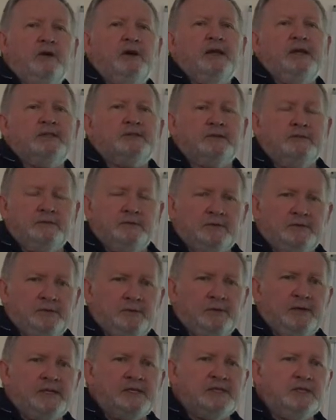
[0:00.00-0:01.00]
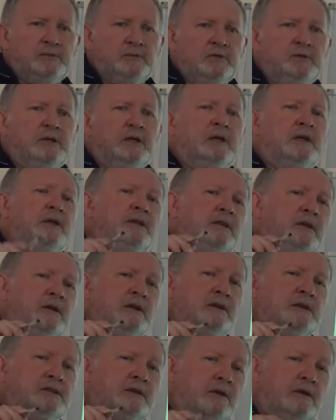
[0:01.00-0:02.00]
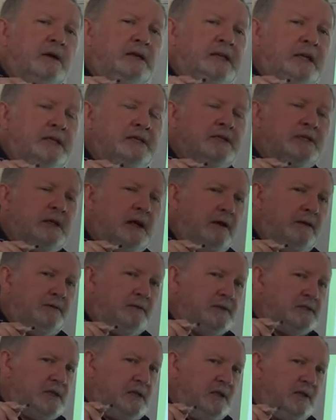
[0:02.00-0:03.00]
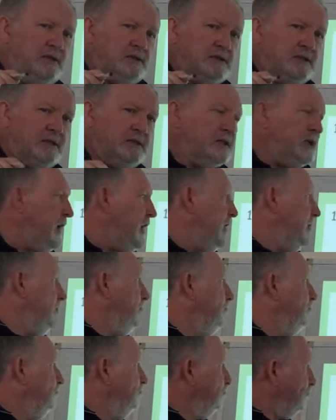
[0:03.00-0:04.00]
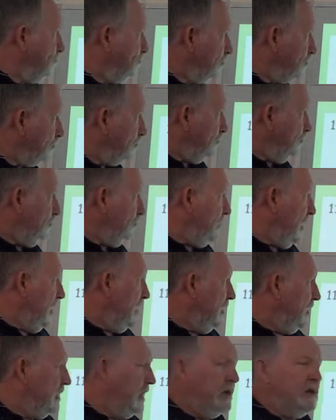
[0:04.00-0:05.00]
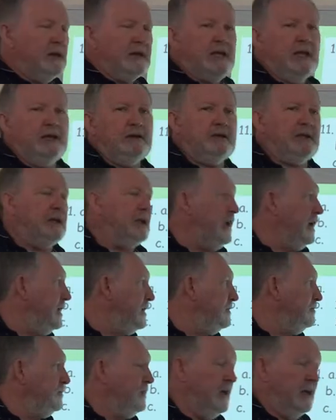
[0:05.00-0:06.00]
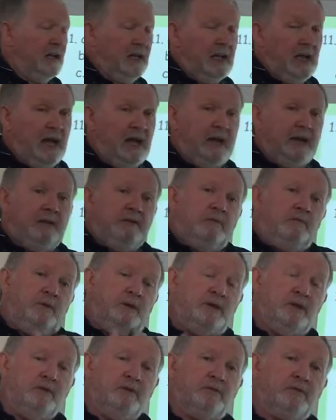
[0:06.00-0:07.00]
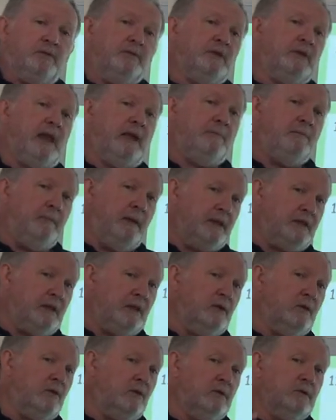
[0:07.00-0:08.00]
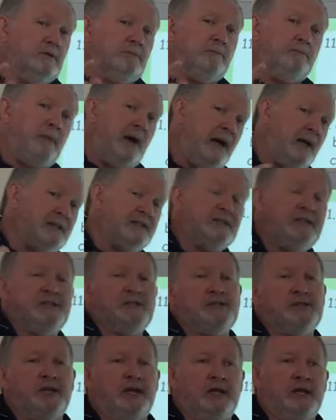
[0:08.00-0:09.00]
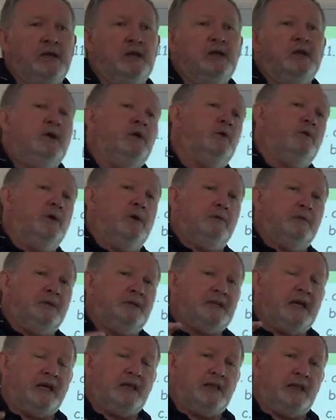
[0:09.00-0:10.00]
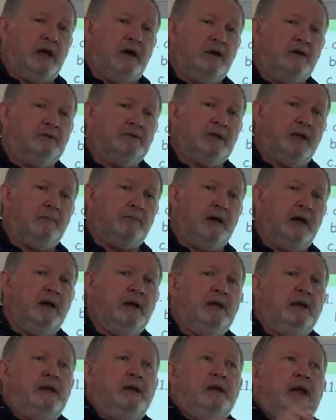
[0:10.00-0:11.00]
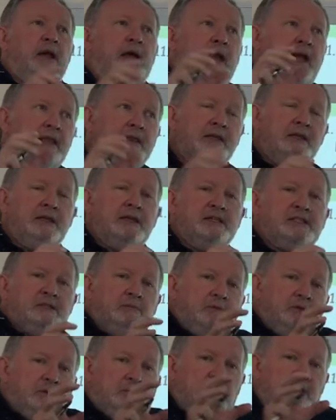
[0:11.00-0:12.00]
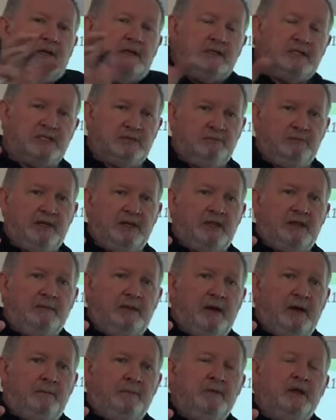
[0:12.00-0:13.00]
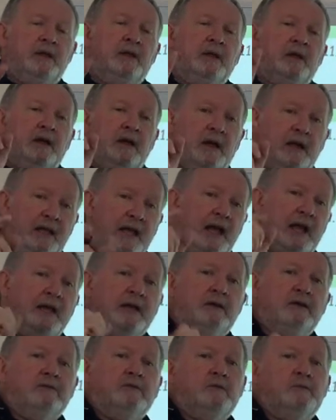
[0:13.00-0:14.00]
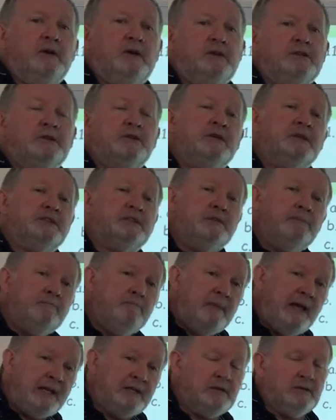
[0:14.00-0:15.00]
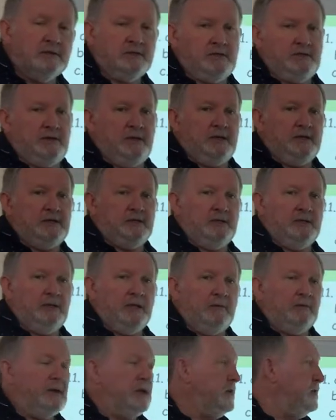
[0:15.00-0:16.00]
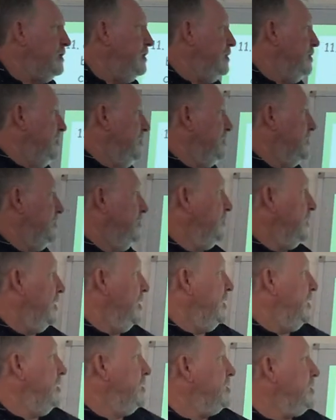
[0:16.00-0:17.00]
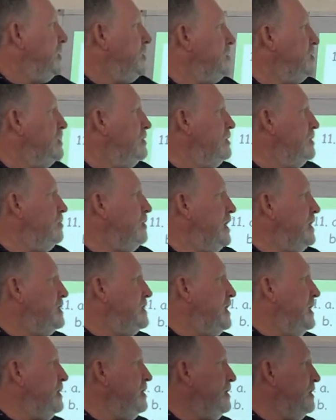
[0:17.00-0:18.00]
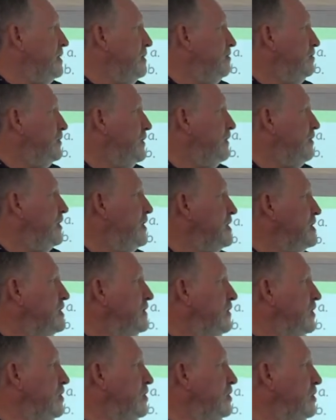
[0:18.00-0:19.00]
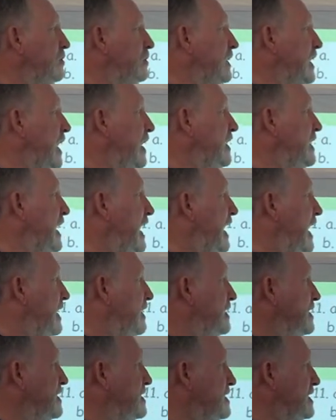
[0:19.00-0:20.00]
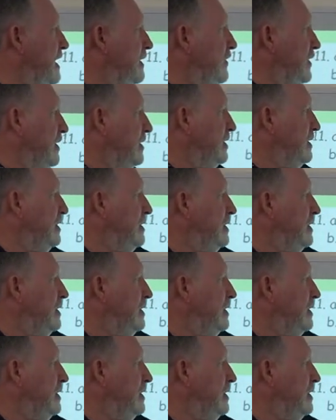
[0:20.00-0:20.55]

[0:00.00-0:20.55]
my answer is reasonable, so I need to know if it's close to 10. Then I calculate. And again, we do it through that method called partitioning, where we take the whole number and the decimal, split them up. Again, I'll remind you, it's a mental strategy that we can use. So 2 1/10, first of all, we're going to add the 7.